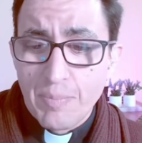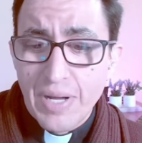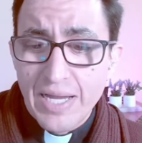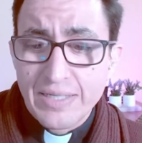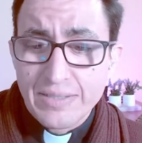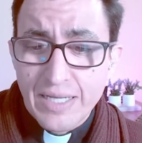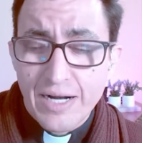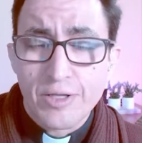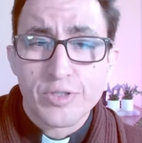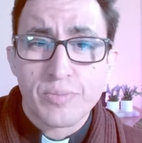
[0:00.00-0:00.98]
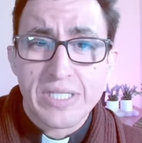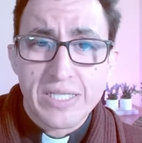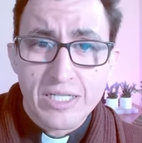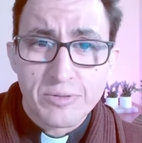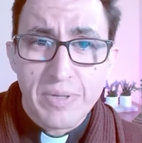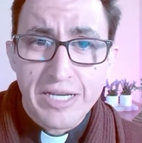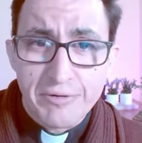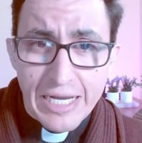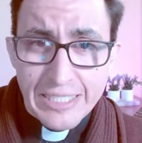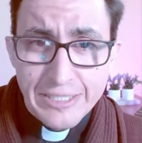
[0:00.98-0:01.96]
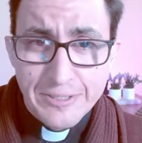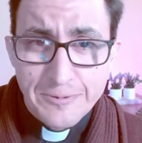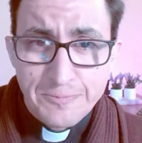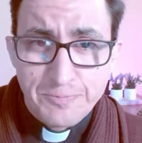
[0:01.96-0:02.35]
but can also be touched by grace.